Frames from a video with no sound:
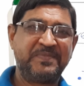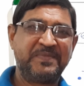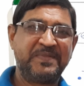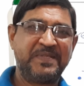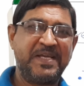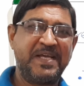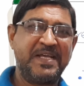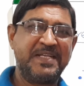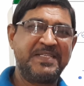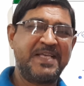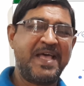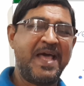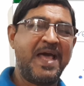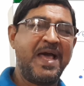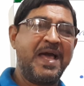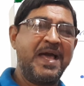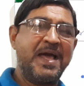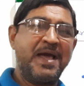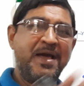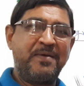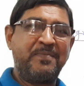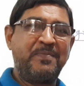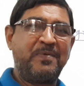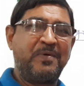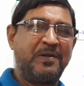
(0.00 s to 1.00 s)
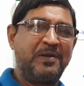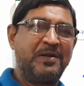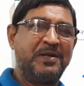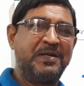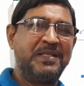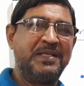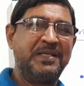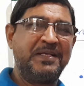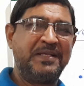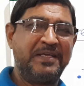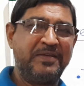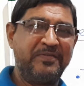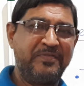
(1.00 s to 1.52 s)
as I have already
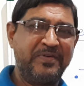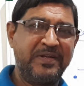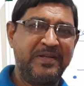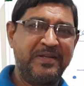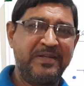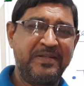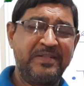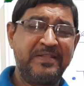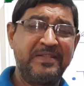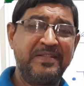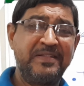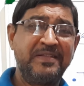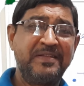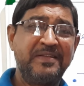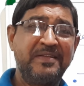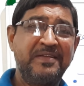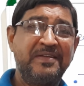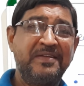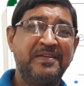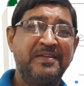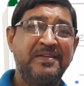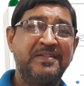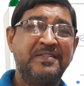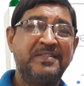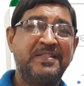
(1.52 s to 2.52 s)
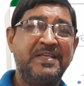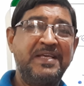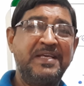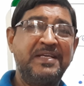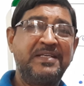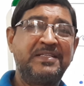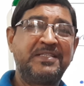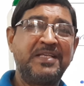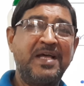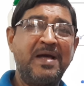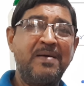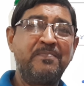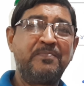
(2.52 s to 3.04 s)
given the
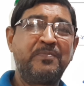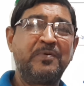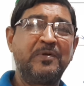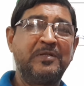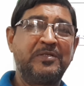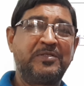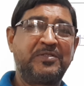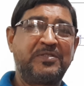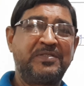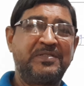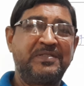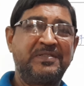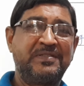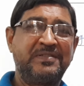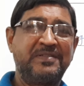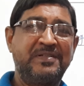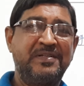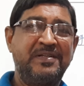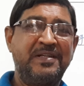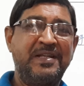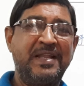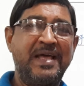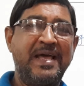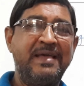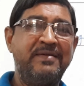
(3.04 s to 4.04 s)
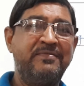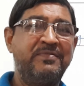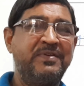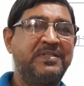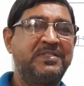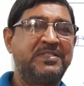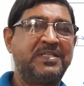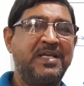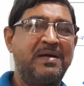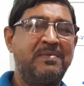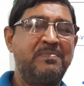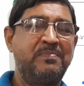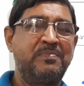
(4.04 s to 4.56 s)
examples, live
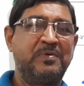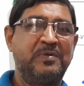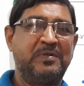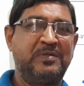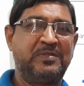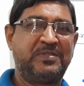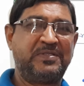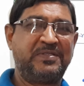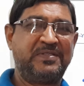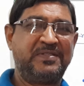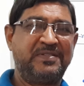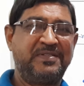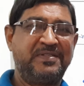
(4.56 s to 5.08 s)
examples,